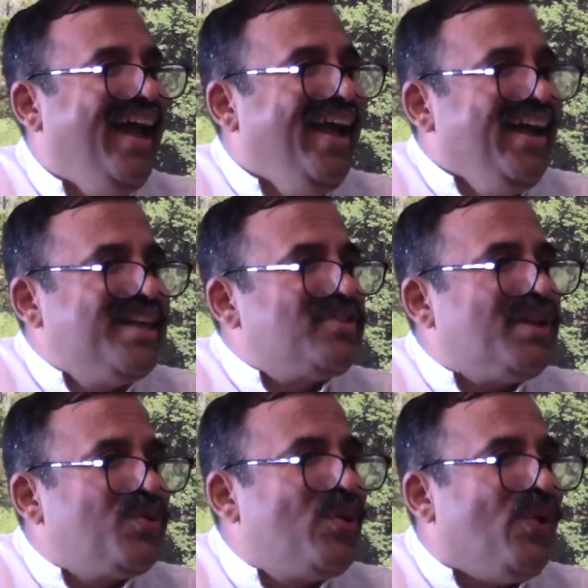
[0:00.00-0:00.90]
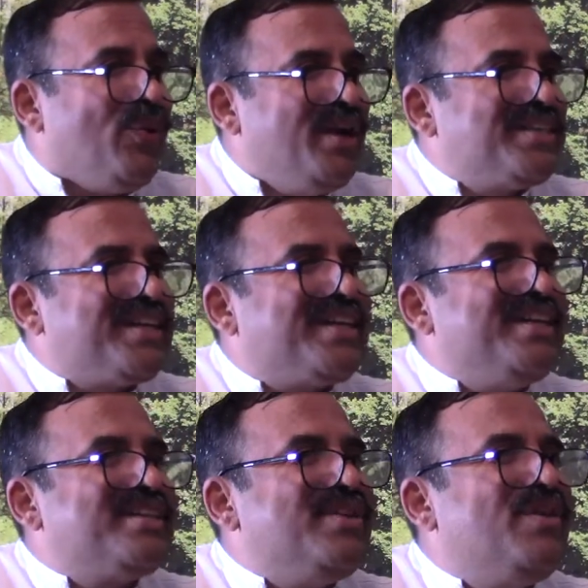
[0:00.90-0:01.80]
It's not the Guru,
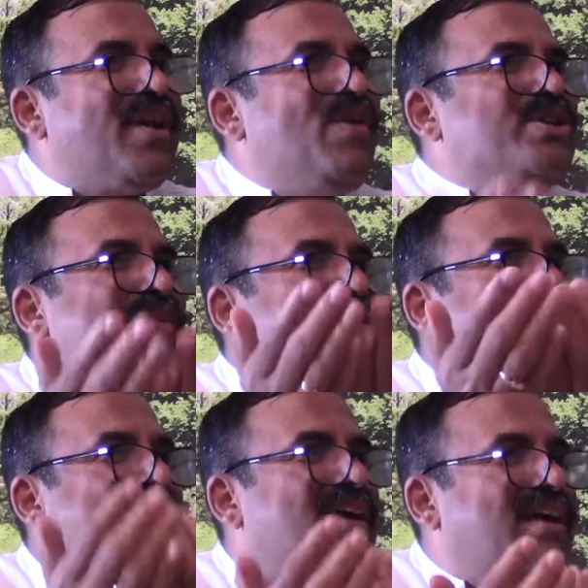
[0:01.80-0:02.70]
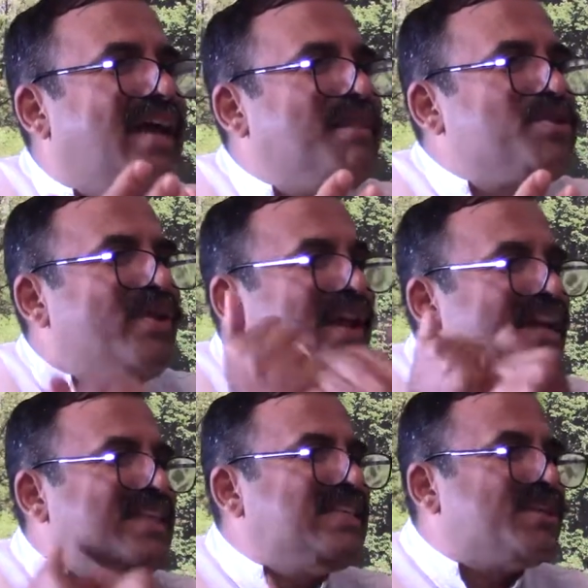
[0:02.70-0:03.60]
it's your evolution which helps you to
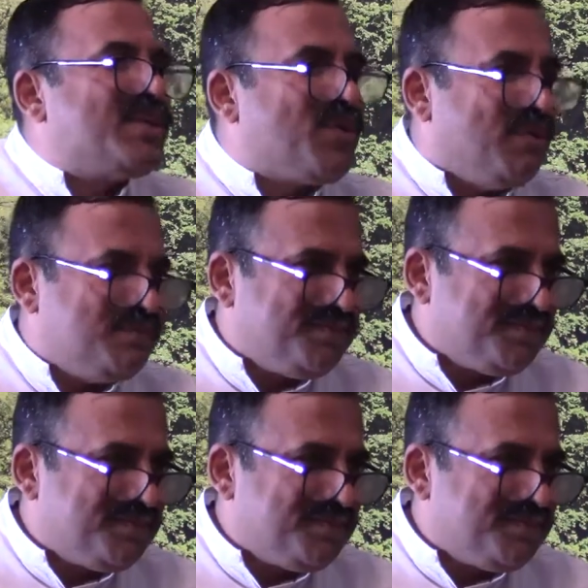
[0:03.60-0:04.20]
recognize as Sadguru.